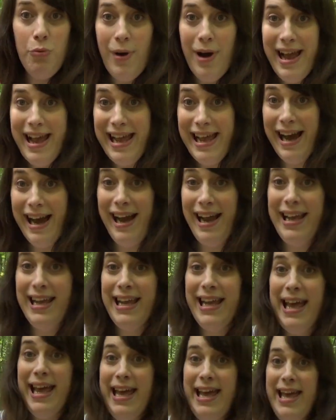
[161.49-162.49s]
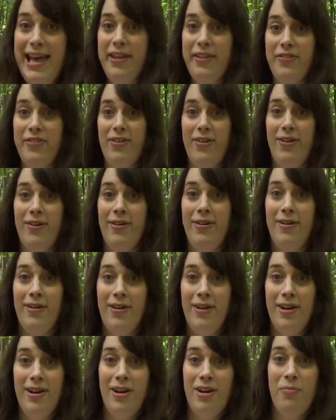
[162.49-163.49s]
way I can get hit
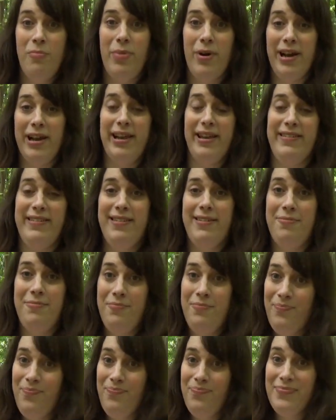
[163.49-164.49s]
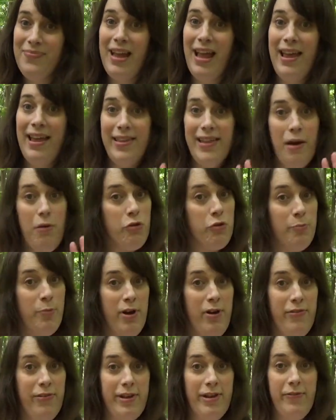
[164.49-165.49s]
by it. That was
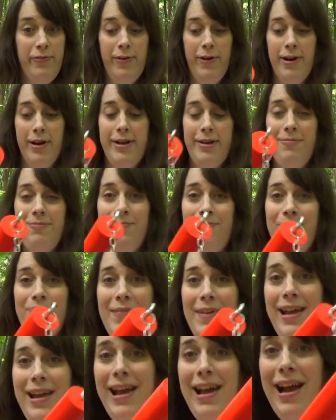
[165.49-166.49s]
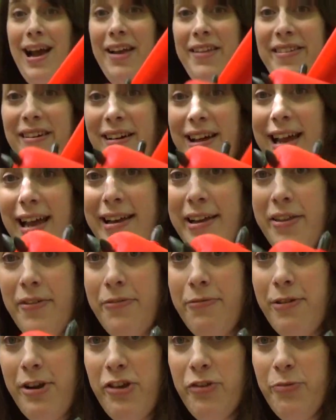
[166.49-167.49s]
perfectly fine until I added the 3